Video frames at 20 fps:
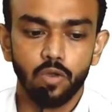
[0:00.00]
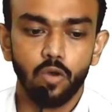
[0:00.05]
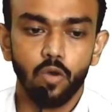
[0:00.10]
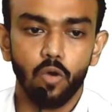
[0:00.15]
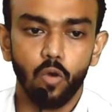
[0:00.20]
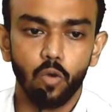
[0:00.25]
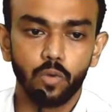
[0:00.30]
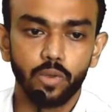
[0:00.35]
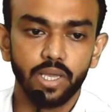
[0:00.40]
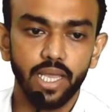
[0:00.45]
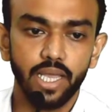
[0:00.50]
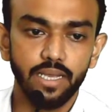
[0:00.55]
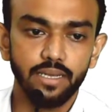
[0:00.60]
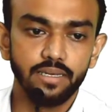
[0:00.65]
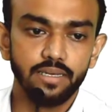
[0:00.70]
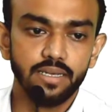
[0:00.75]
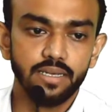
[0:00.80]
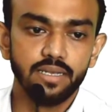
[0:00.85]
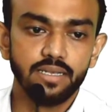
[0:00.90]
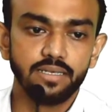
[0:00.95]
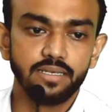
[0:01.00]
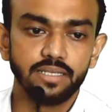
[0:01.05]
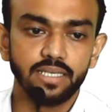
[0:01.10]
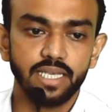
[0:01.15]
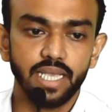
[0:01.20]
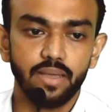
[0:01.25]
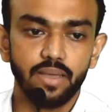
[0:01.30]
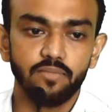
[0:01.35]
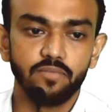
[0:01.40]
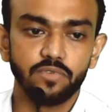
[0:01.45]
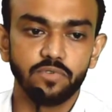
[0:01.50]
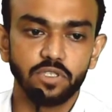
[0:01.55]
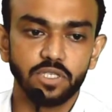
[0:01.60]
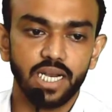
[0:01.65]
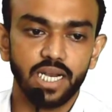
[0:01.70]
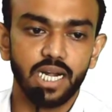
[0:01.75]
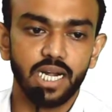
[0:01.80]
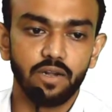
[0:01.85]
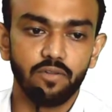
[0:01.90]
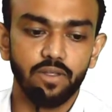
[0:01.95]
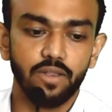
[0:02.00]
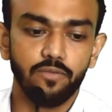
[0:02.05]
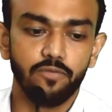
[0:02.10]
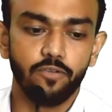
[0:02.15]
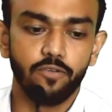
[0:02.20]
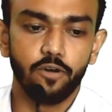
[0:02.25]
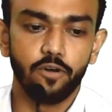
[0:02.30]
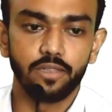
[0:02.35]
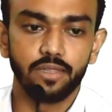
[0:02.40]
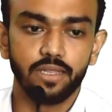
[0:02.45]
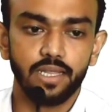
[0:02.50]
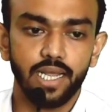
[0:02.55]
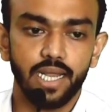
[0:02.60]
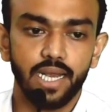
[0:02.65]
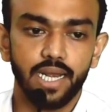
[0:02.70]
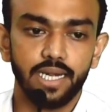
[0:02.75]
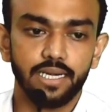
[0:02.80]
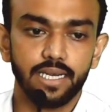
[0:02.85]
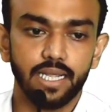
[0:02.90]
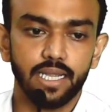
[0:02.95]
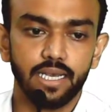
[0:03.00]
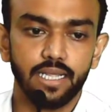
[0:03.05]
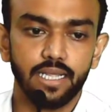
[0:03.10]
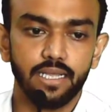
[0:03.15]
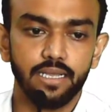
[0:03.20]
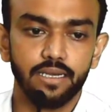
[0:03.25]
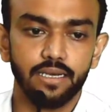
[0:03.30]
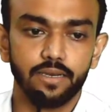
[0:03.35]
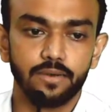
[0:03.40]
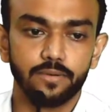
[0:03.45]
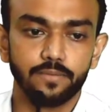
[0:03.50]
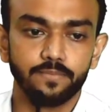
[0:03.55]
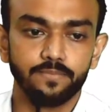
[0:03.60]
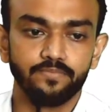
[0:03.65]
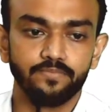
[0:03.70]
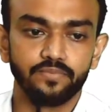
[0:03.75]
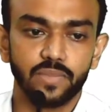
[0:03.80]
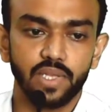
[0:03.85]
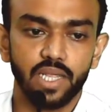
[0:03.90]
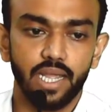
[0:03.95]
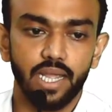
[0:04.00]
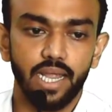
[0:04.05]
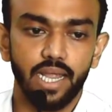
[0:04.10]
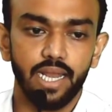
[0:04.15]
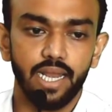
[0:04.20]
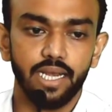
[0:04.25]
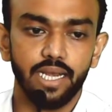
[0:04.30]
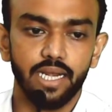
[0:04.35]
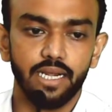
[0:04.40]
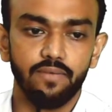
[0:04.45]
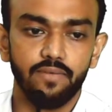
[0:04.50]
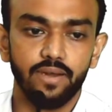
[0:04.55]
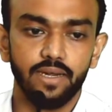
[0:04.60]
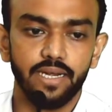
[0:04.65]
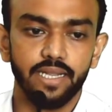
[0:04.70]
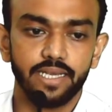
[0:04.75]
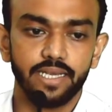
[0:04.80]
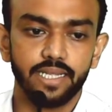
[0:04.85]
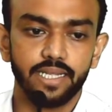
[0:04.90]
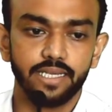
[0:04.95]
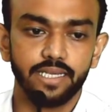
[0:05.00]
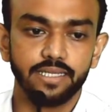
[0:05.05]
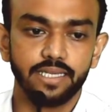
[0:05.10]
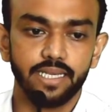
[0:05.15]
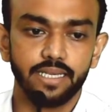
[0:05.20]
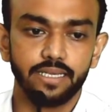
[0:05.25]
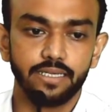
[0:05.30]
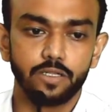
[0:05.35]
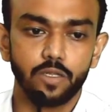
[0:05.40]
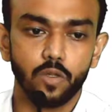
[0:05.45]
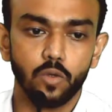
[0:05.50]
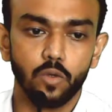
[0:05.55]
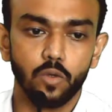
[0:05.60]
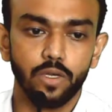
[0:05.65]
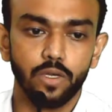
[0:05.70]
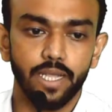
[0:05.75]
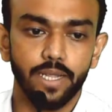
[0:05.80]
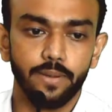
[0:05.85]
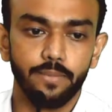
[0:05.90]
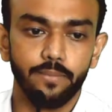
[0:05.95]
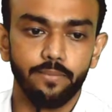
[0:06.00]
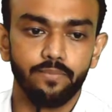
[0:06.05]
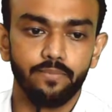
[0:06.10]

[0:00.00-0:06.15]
Okay, same start will for that and here, and it will decreasing slowly